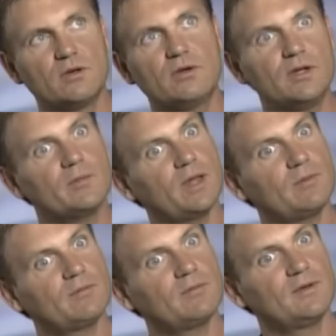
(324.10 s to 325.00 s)
But
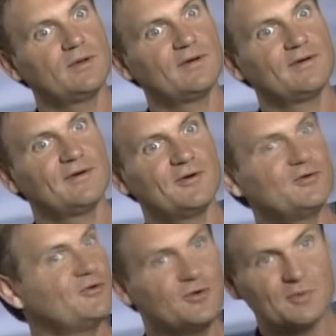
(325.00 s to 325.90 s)
Williamson was overall
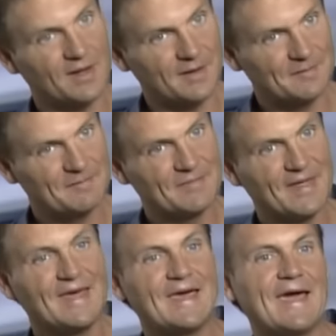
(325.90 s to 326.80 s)
positive on the
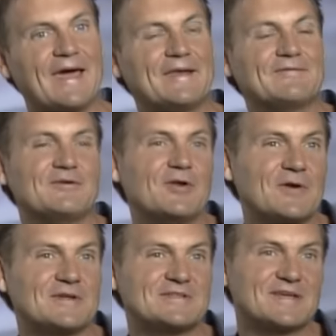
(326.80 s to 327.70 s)
process here,
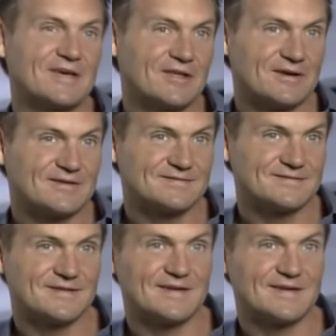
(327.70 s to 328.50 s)
as he would say,